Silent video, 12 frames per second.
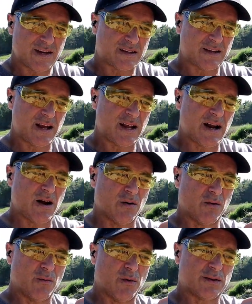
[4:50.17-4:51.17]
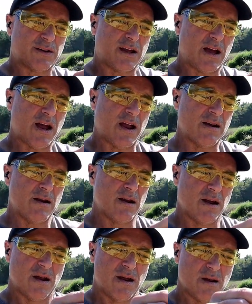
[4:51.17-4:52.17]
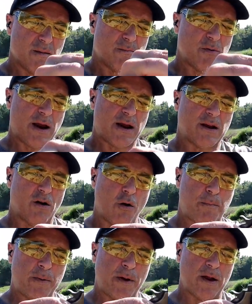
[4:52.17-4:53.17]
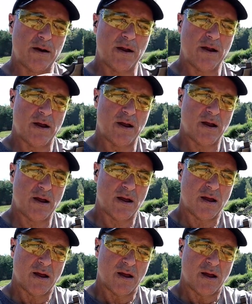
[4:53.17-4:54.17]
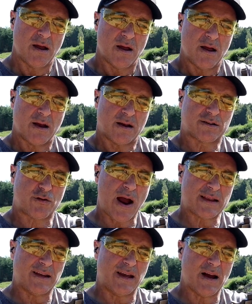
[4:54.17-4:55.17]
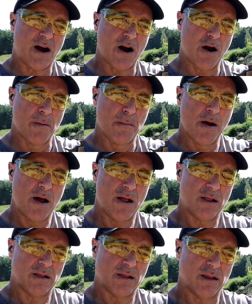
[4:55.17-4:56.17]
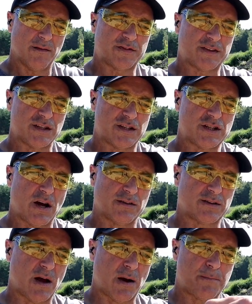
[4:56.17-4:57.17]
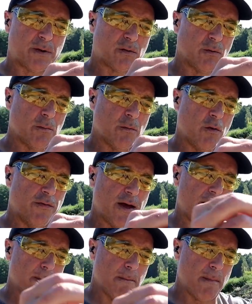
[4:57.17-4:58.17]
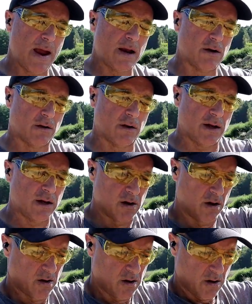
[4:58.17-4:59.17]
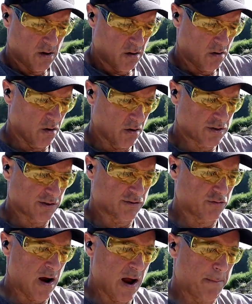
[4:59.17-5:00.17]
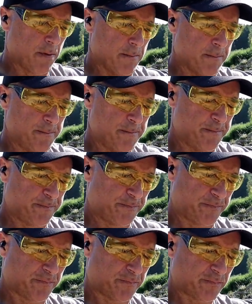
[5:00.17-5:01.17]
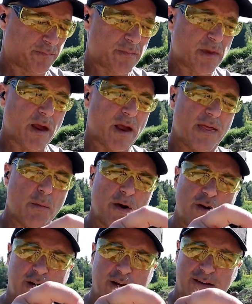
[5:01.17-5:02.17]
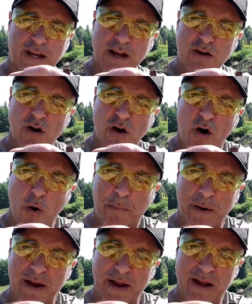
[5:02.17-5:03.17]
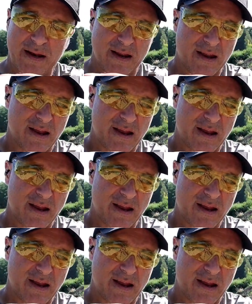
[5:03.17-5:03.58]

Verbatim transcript: Check that out. Once again, break it open. Extracting arm lifts the shells up. You can remove them manually or just drop them. And then when you continue to open it,